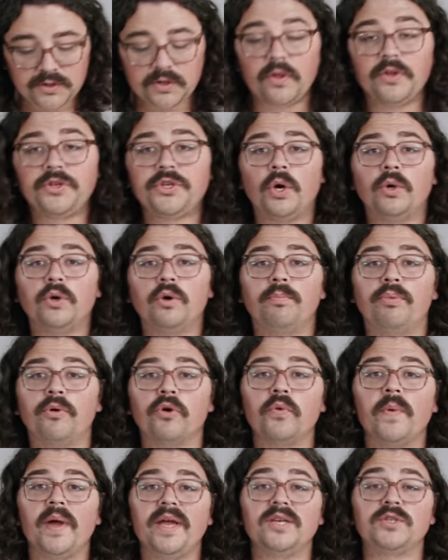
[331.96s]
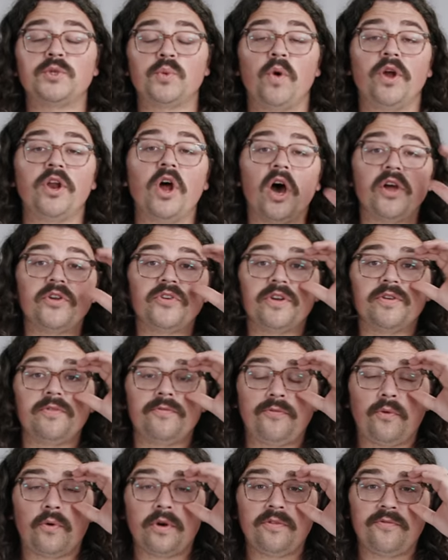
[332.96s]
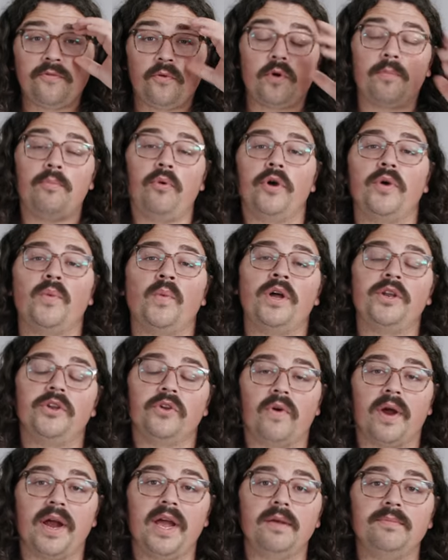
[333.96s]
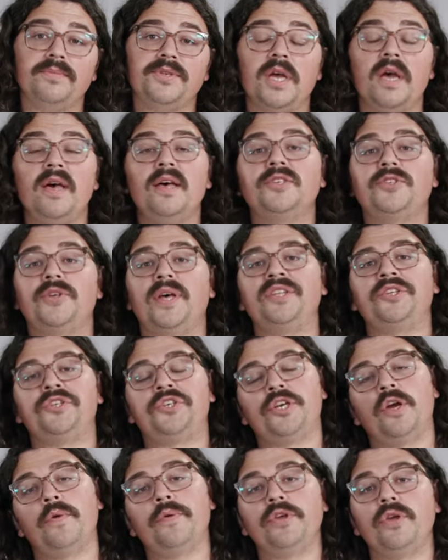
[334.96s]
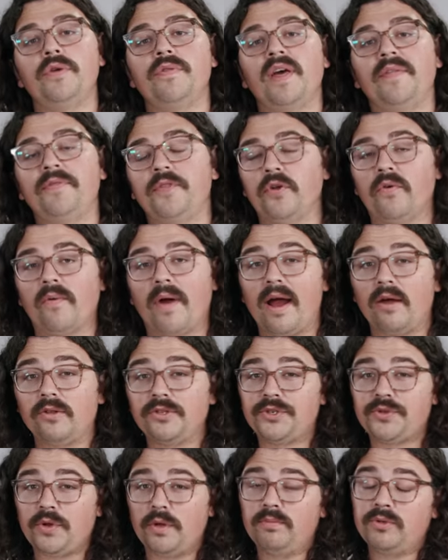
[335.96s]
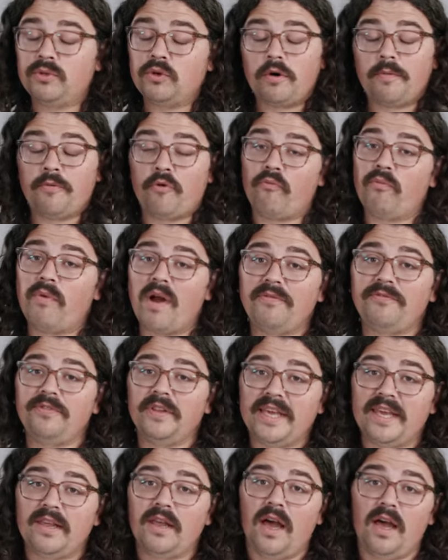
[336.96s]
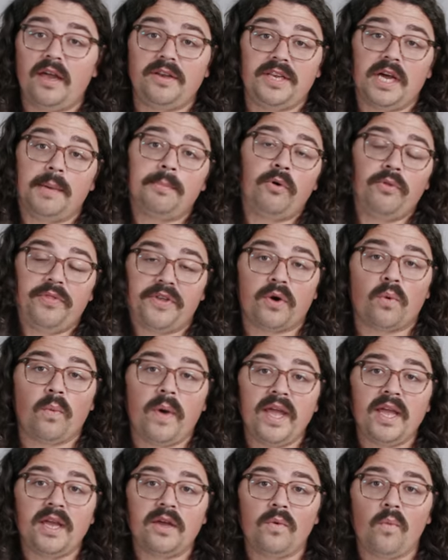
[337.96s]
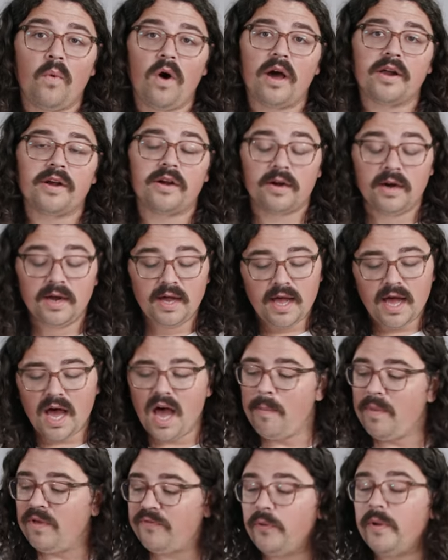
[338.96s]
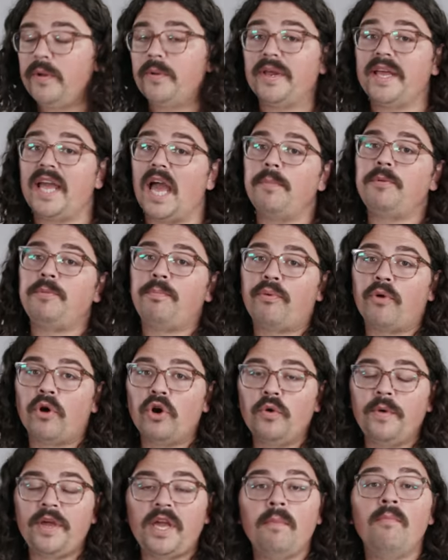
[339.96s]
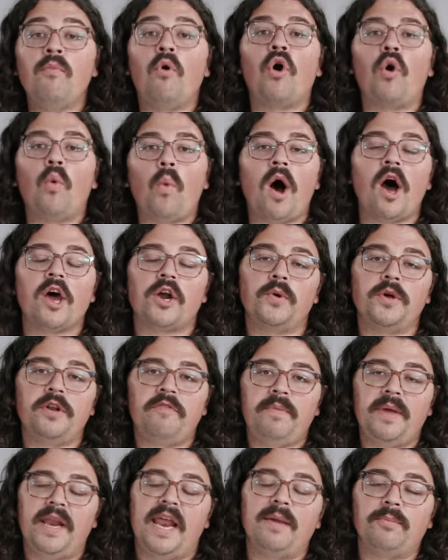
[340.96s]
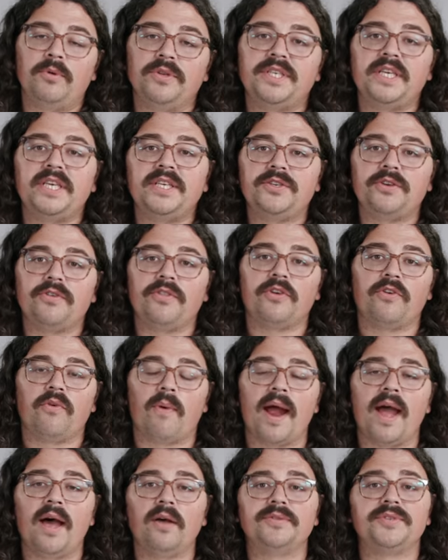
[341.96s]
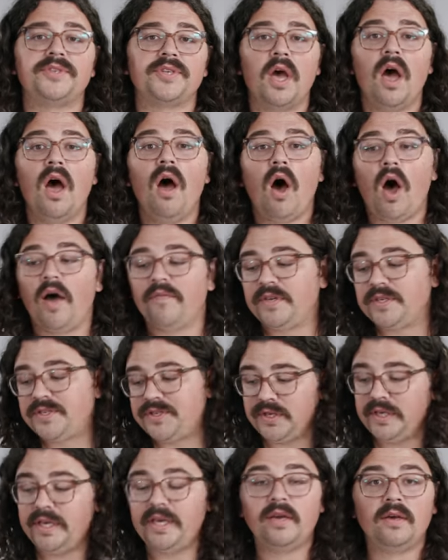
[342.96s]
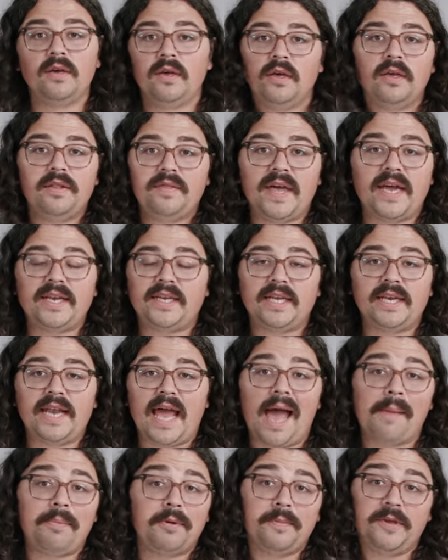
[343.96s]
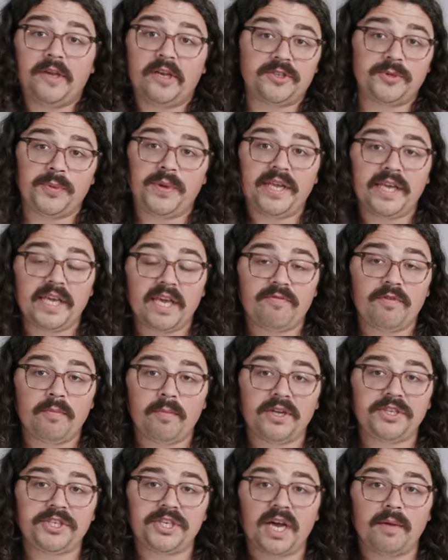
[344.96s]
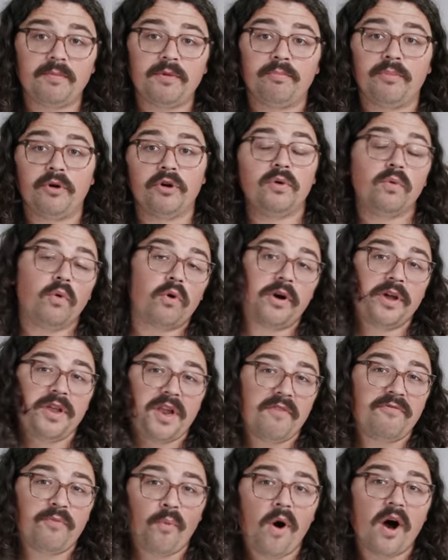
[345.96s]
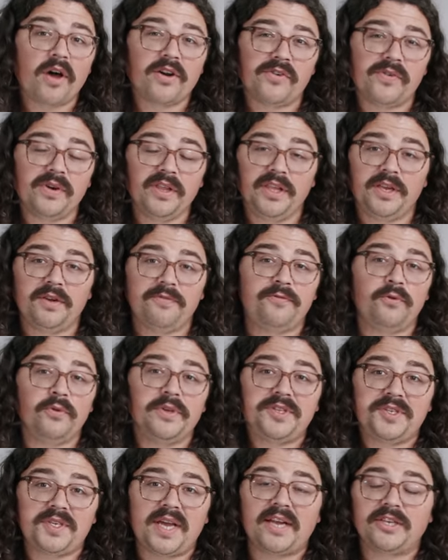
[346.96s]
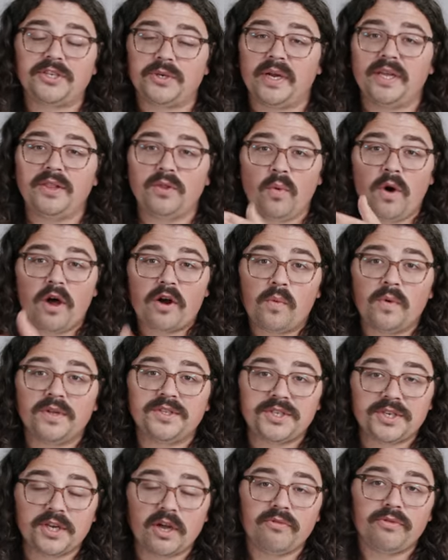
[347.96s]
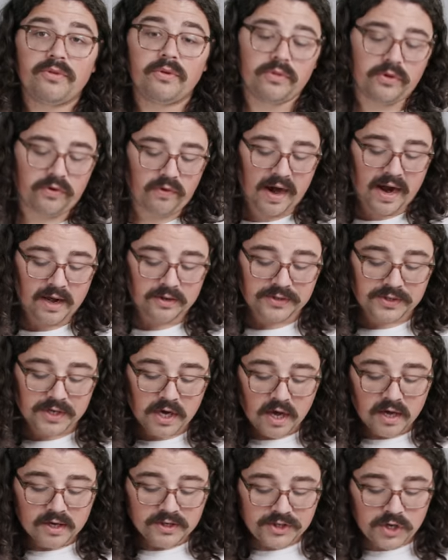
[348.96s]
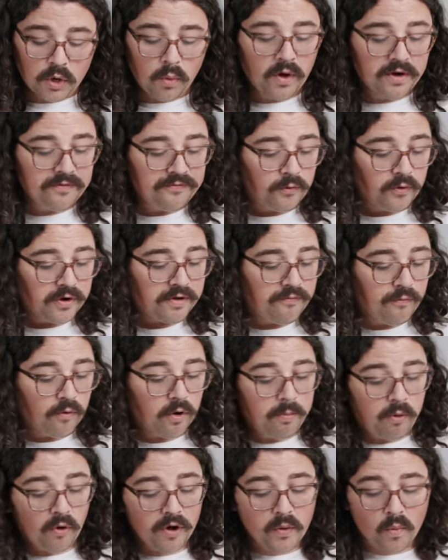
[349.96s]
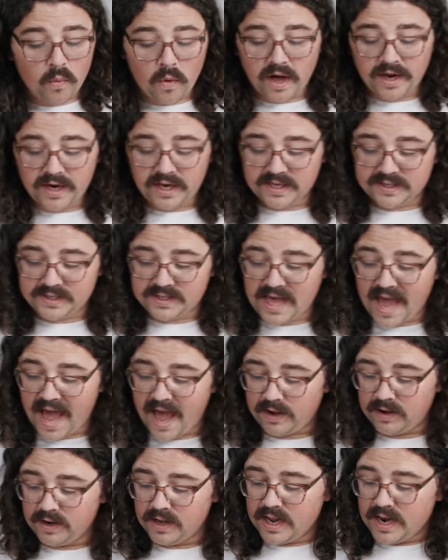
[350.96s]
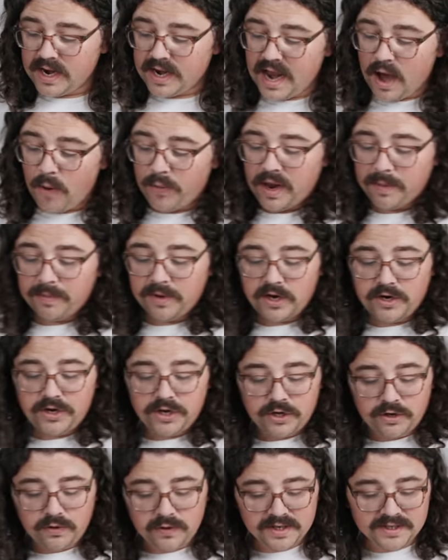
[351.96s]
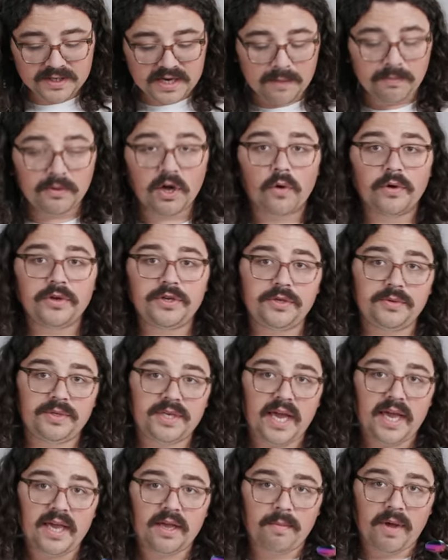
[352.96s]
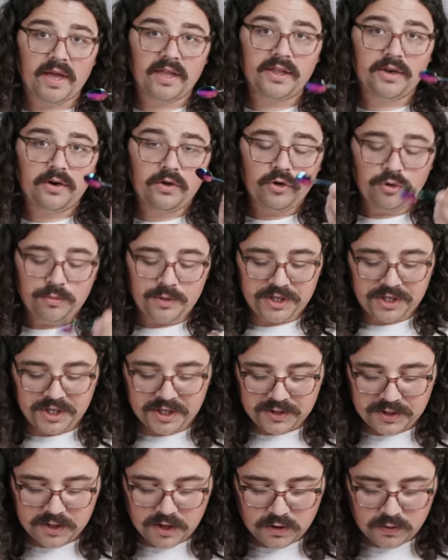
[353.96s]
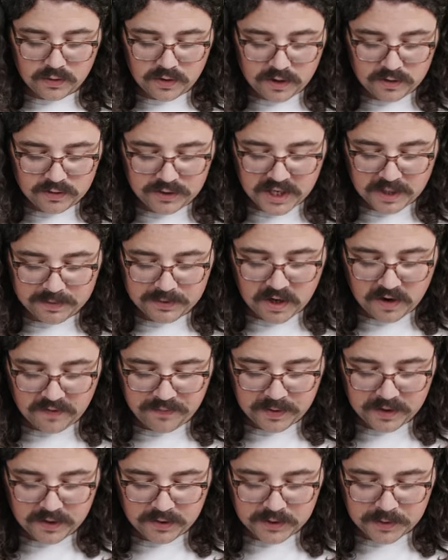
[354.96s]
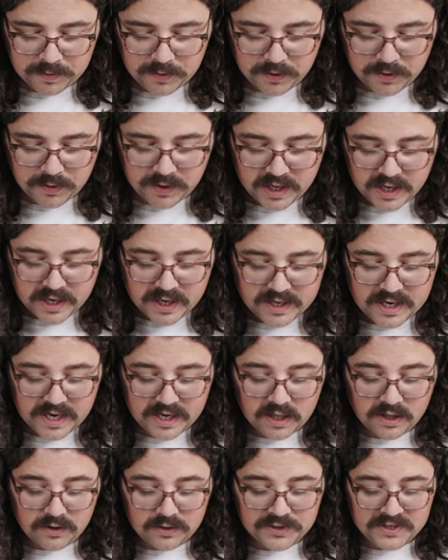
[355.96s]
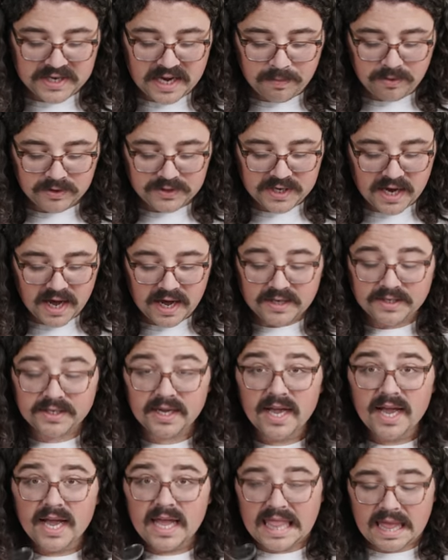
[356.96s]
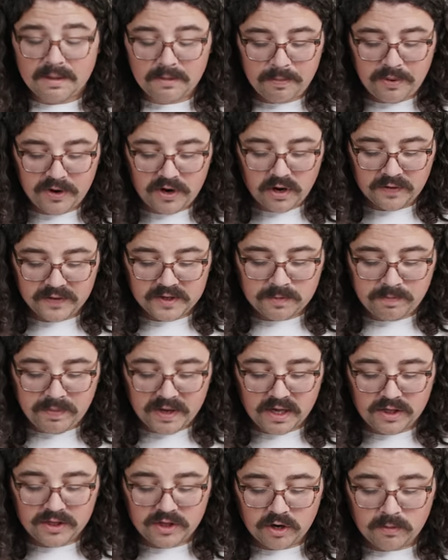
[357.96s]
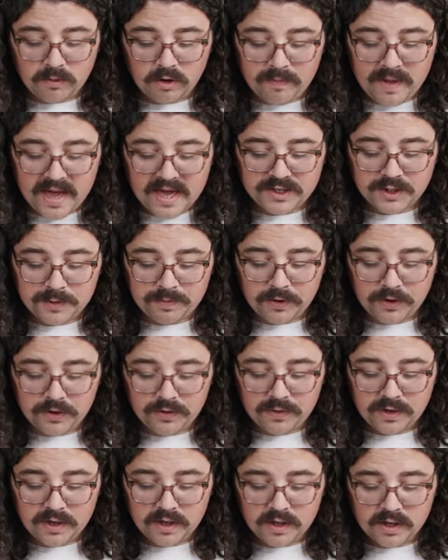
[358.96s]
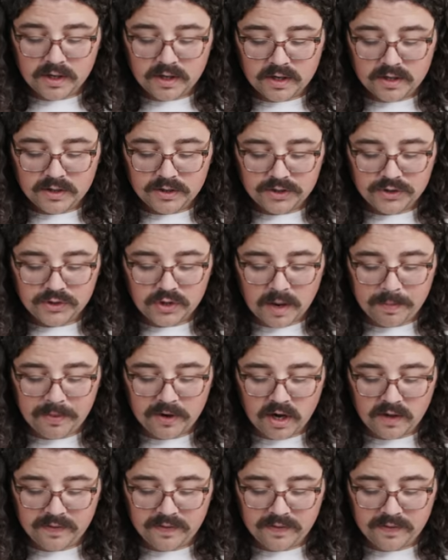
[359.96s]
So the total brew weight is 144.1 grams, so that's showing you that the grounds absorbed roughly double their weight in water. If we would have kept brewing, more water would have been able to enter the grounds. Obviously, that didn't happen because we didn't give it much time to brew or enough water really to fully saturate. The water wants to go through the grounds. So 144.1 is that. Now what I'm going to do is I'm going to take my little Umeshiso James Hoffman little spoon, take a little sample size, and I'm going to put it on this big thermal mass spoon, just drop it